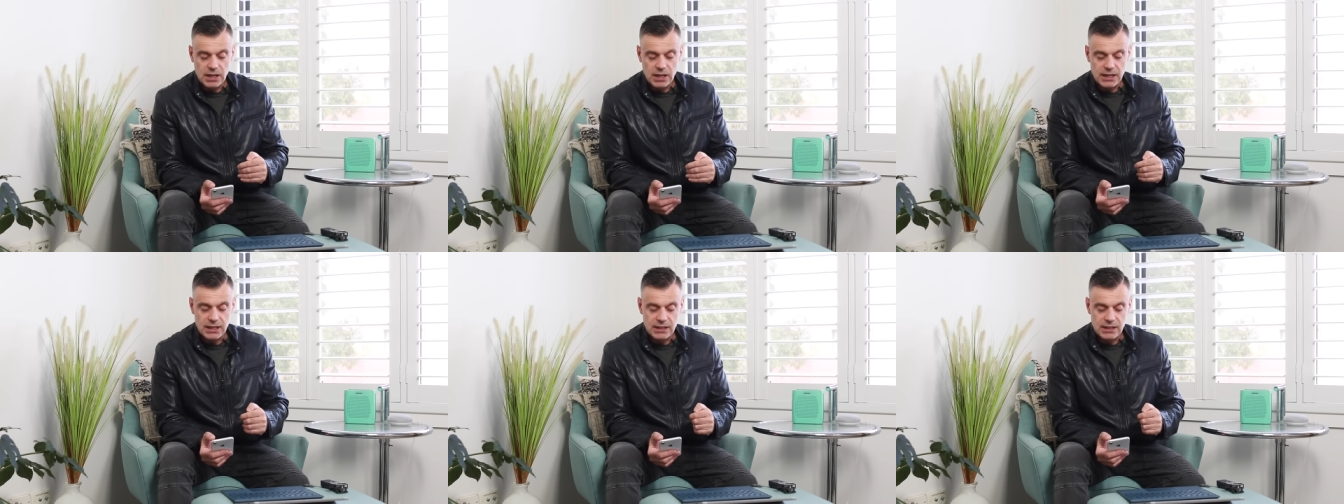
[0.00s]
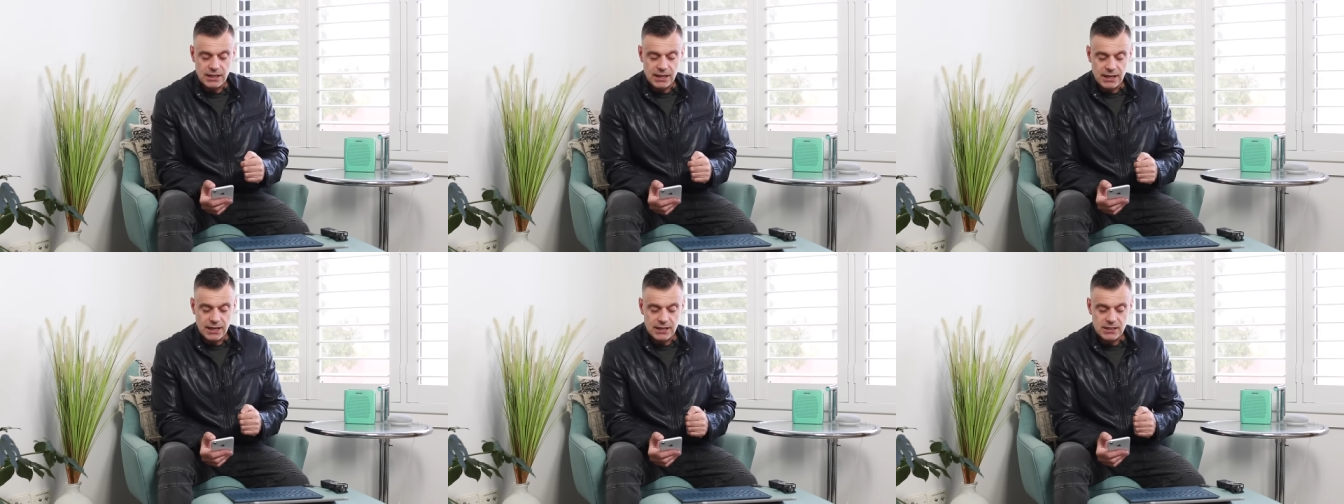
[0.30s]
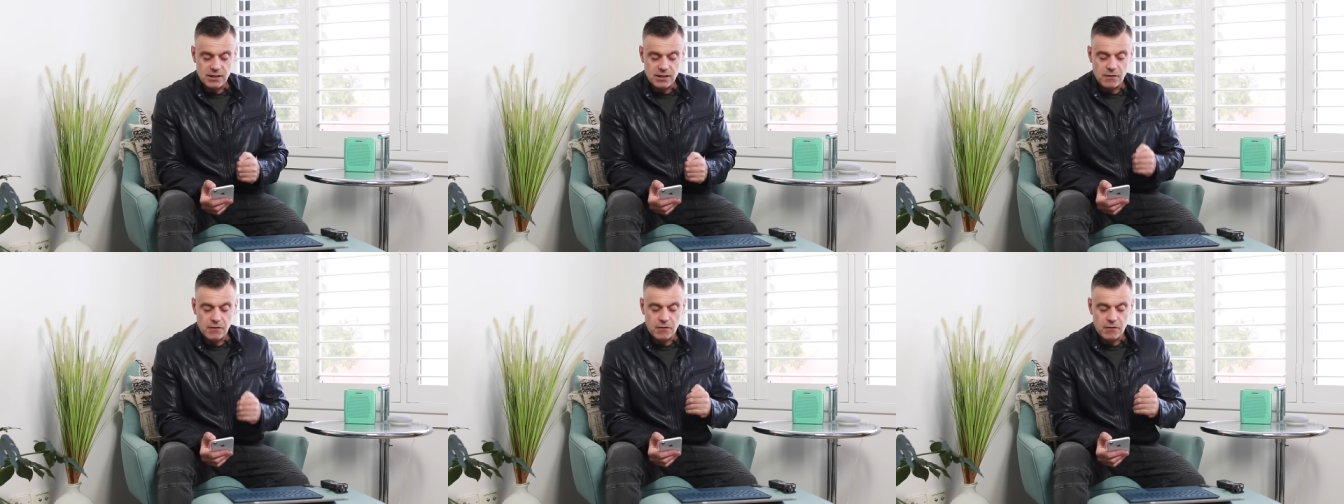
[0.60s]
It
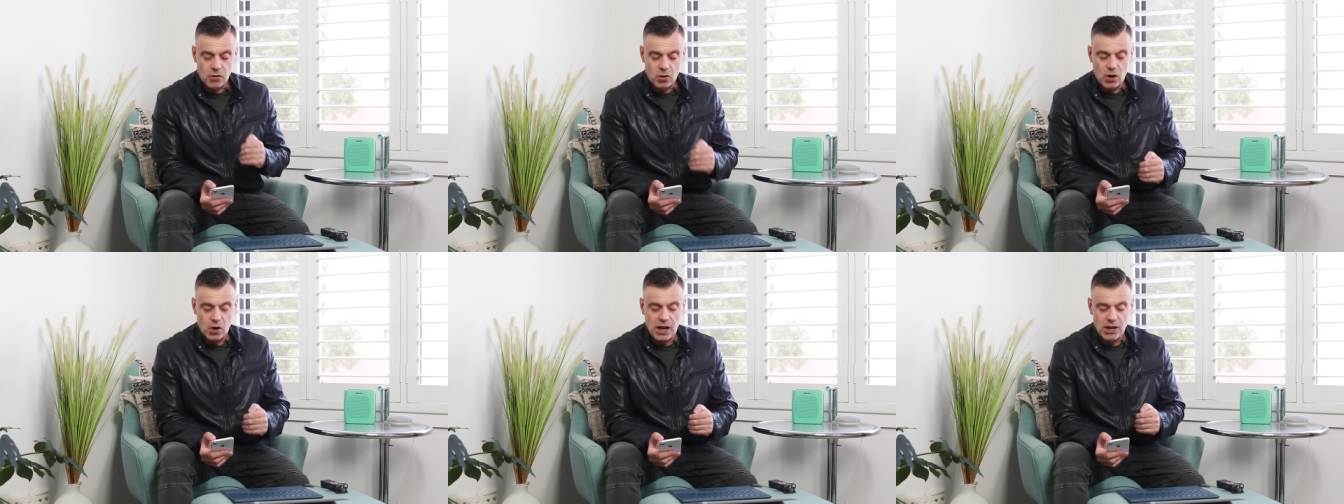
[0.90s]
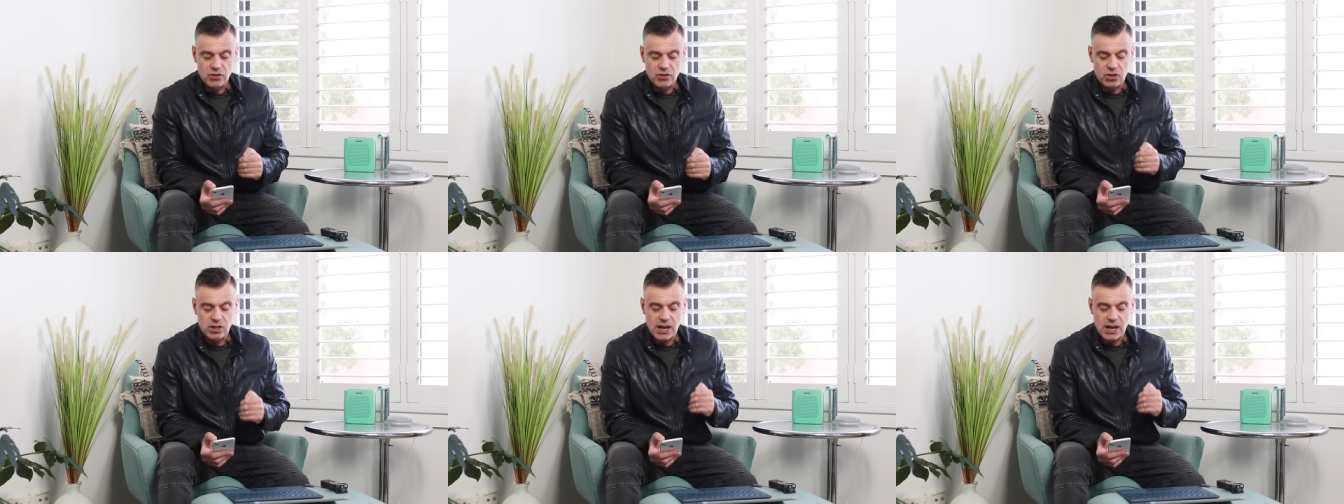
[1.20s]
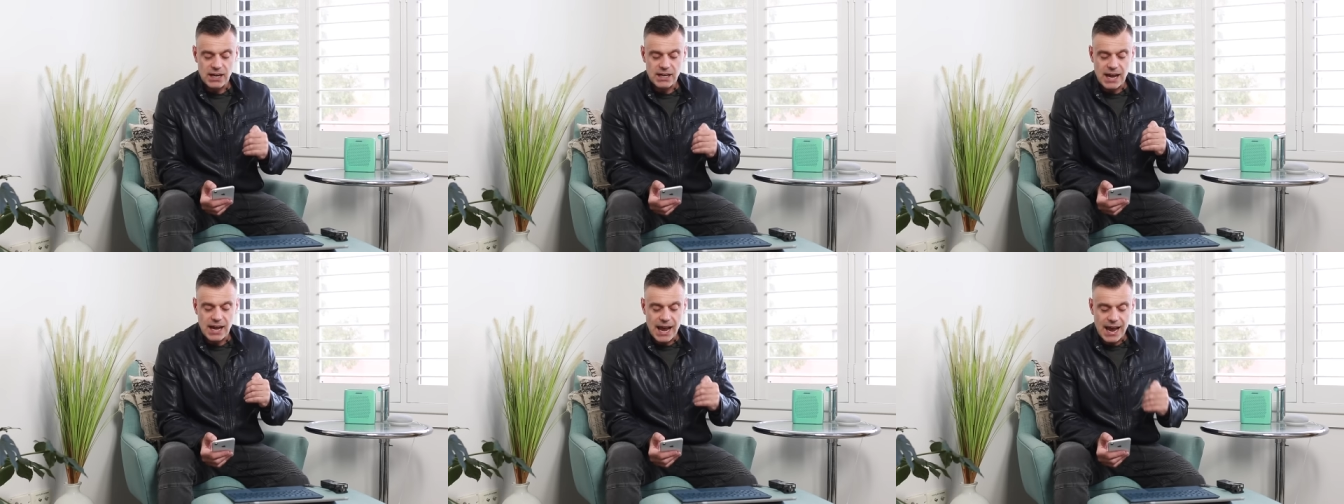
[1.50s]
needs
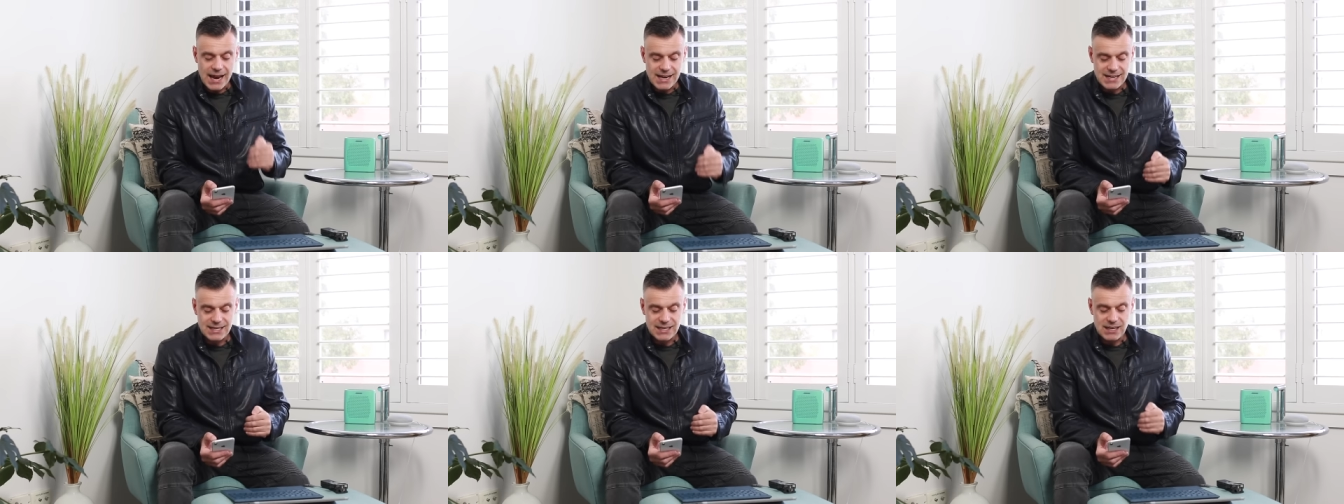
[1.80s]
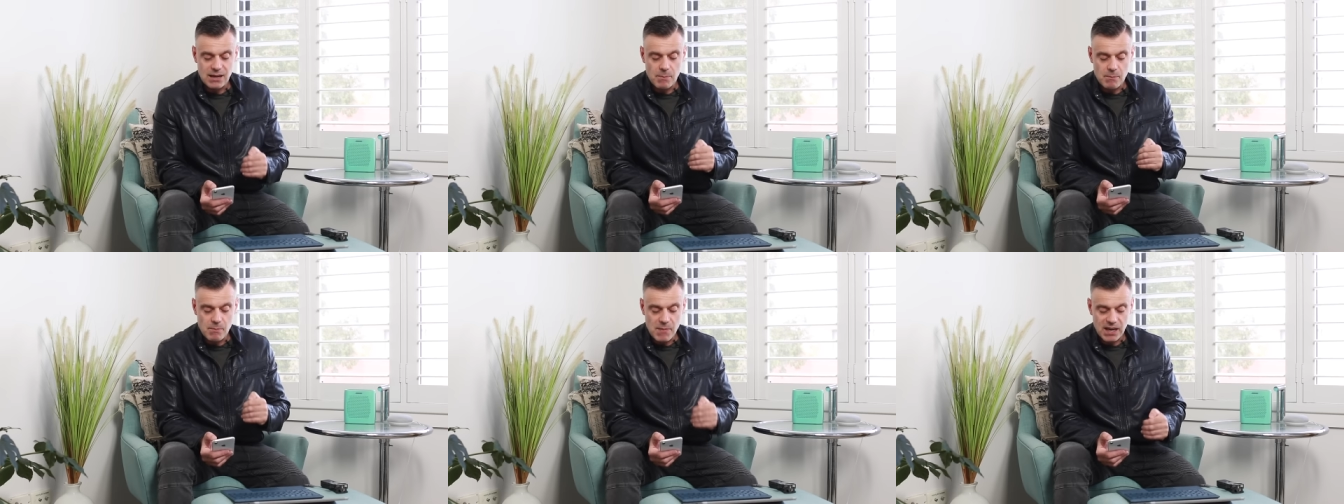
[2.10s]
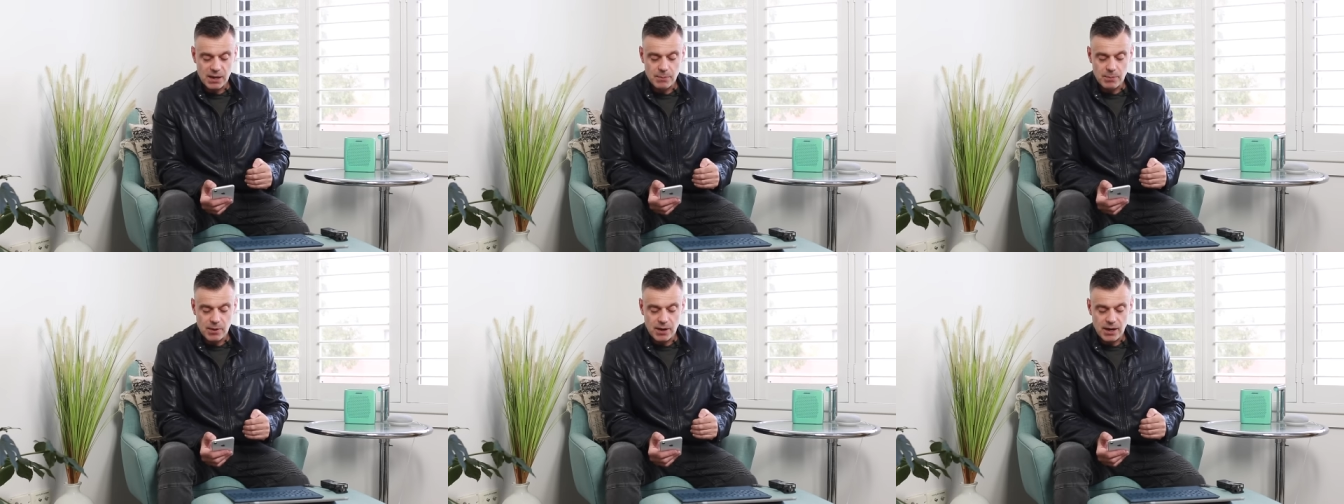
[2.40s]
480
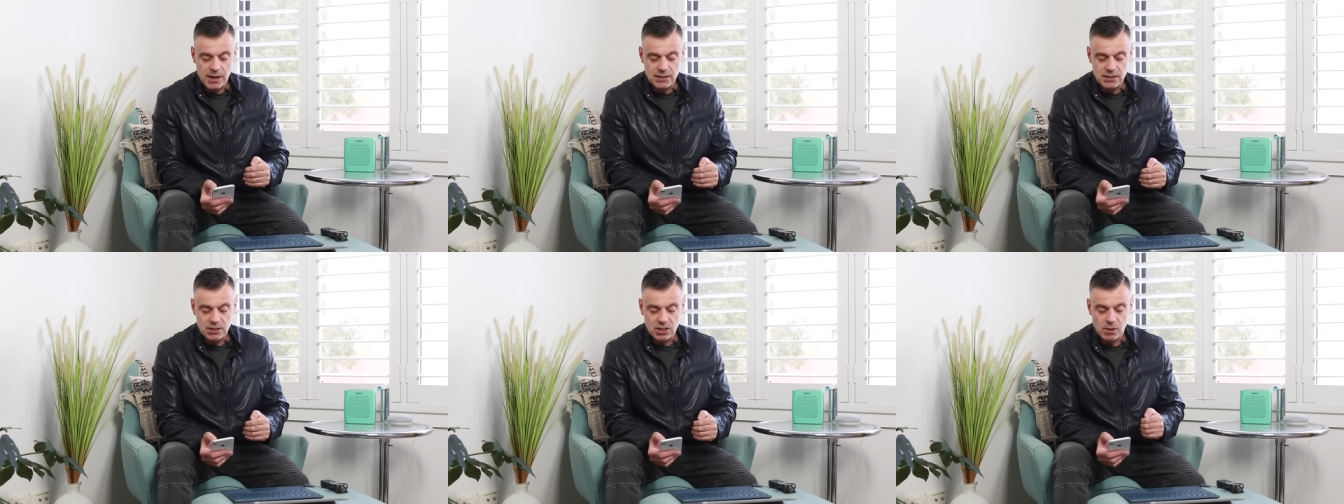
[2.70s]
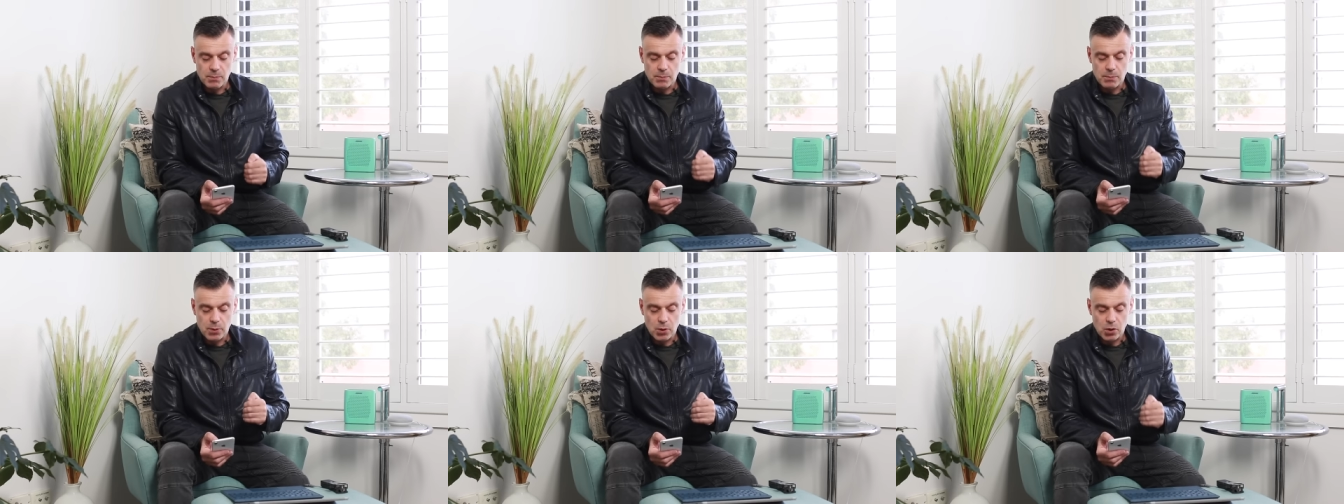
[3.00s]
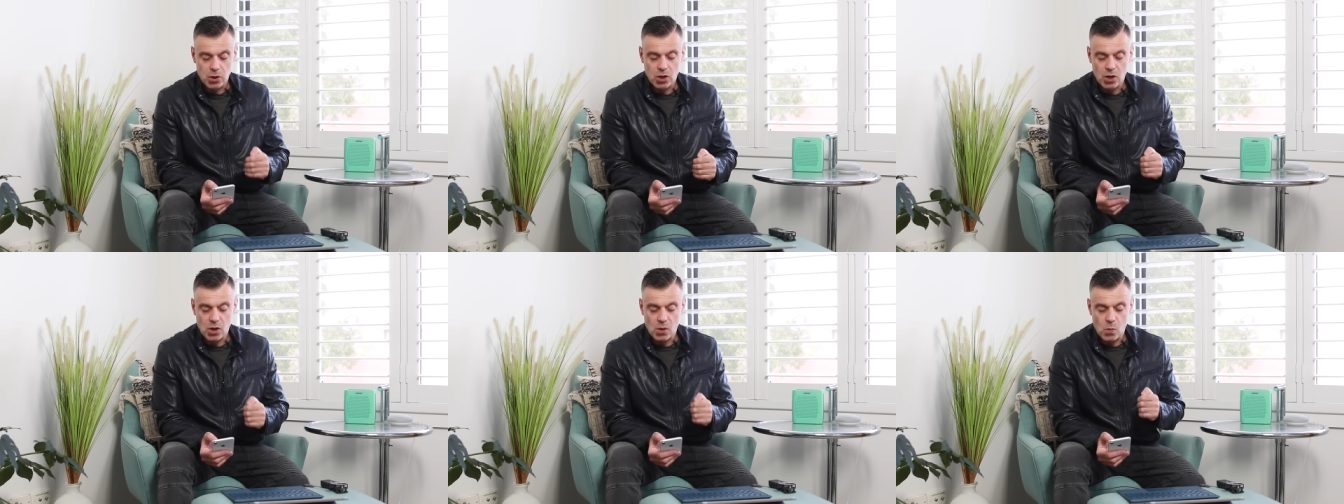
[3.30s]
megabytes
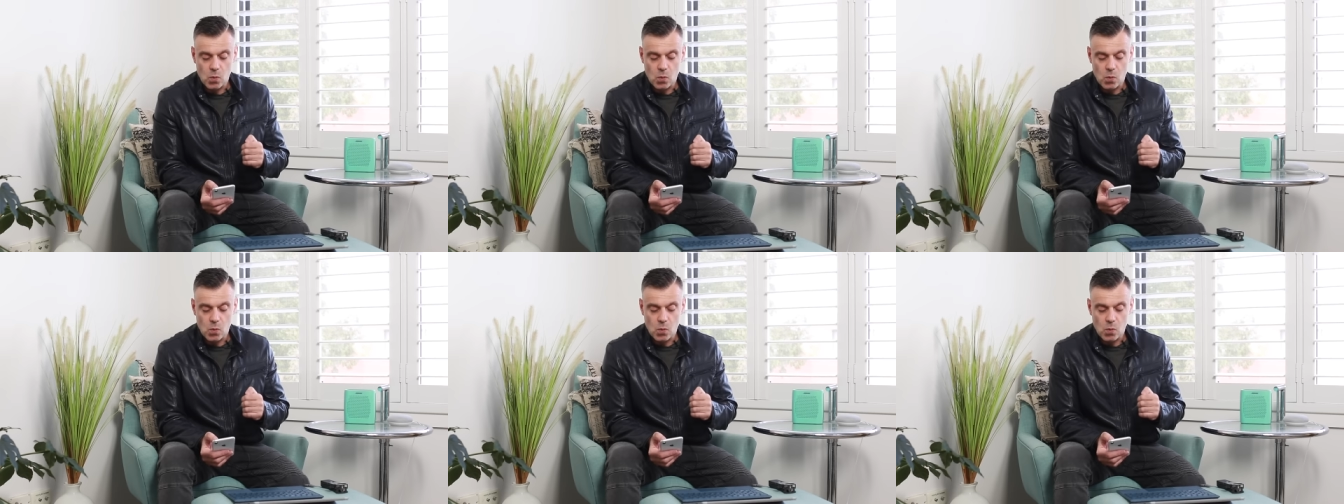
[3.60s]
per